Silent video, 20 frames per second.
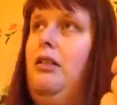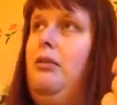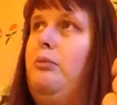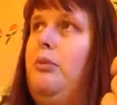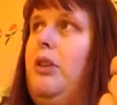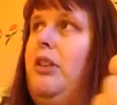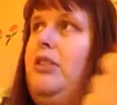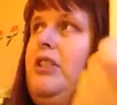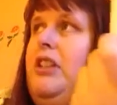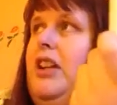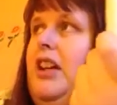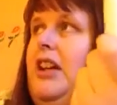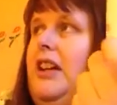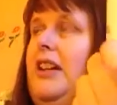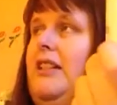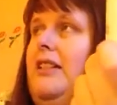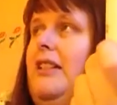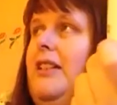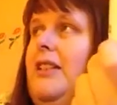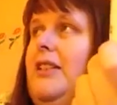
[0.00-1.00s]
washing your
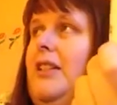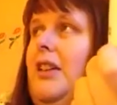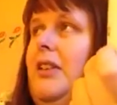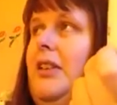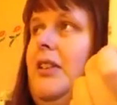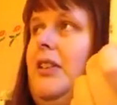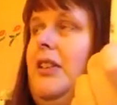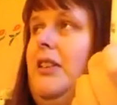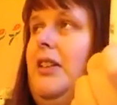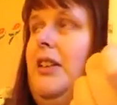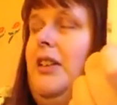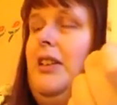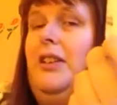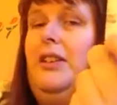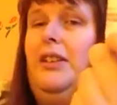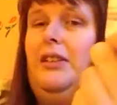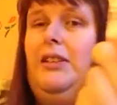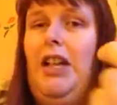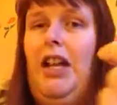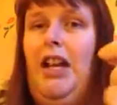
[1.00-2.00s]
hands dozens and
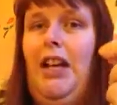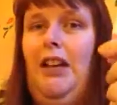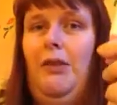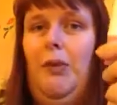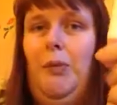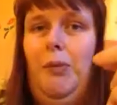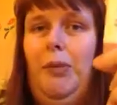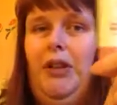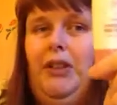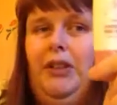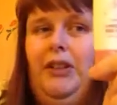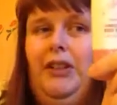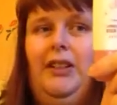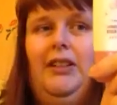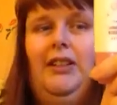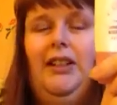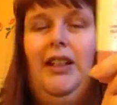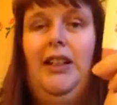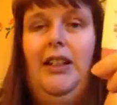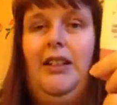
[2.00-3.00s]
dozens of times because
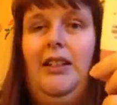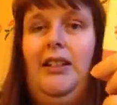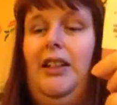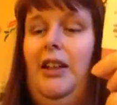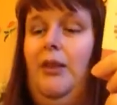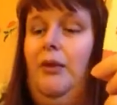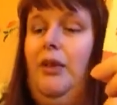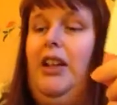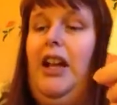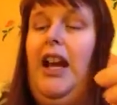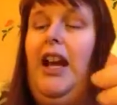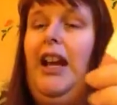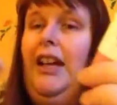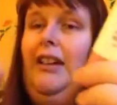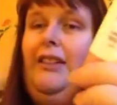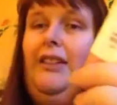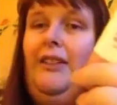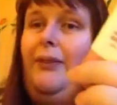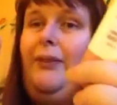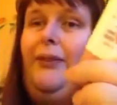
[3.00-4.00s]
you've got your
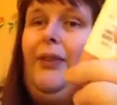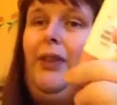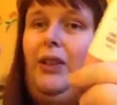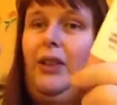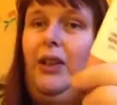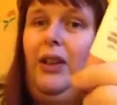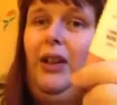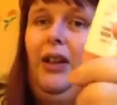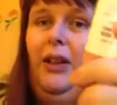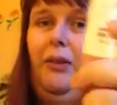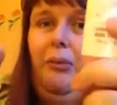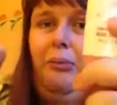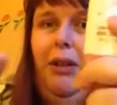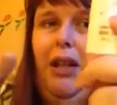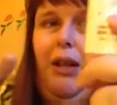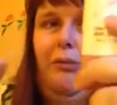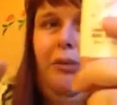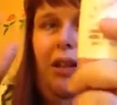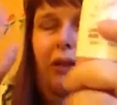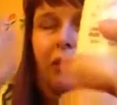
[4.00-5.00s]
hands full of
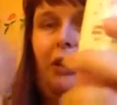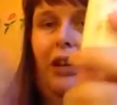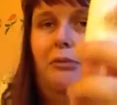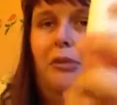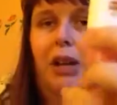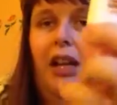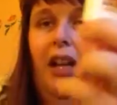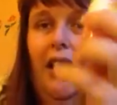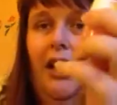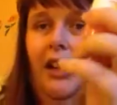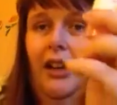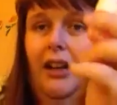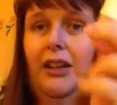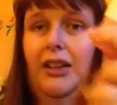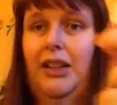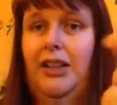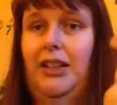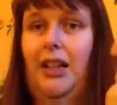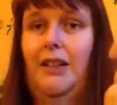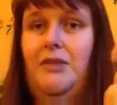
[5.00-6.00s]
BB cream.
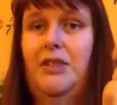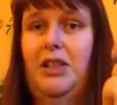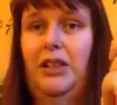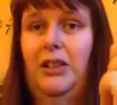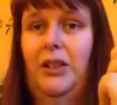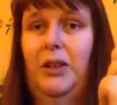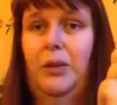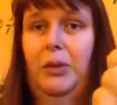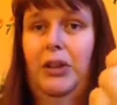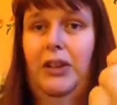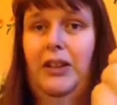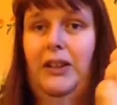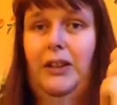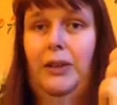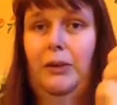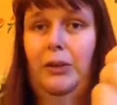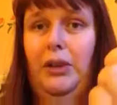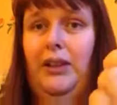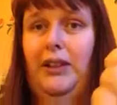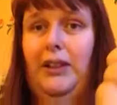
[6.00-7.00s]
Other times you can squeeze and
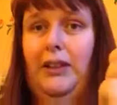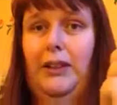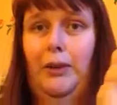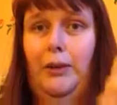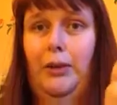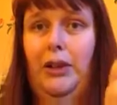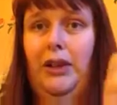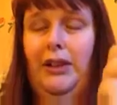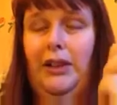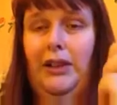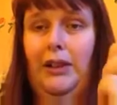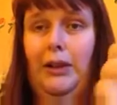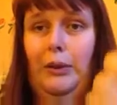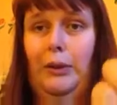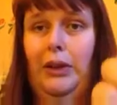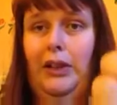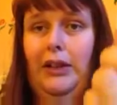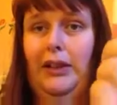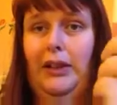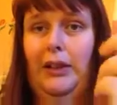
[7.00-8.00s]
squeeze and squeeze and
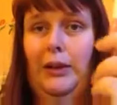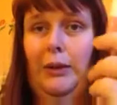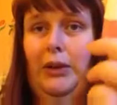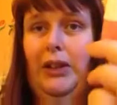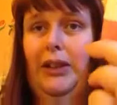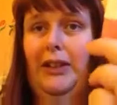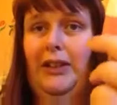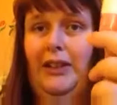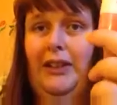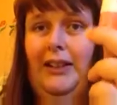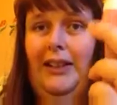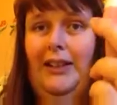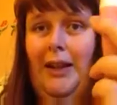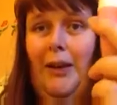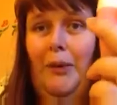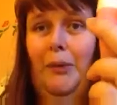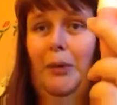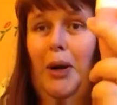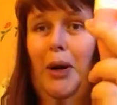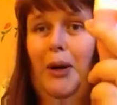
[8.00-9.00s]
squeeze and squeeze and
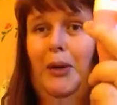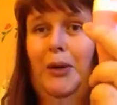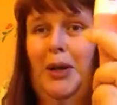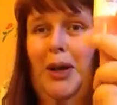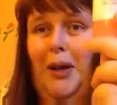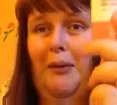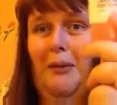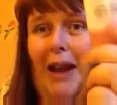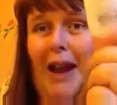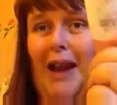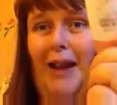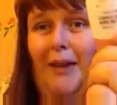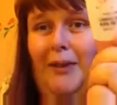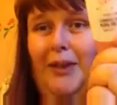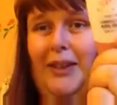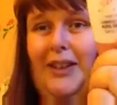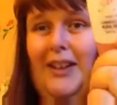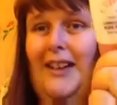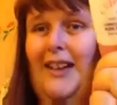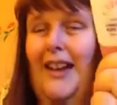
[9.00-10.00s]
stuff won't come
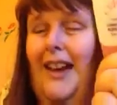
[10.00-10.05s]
out,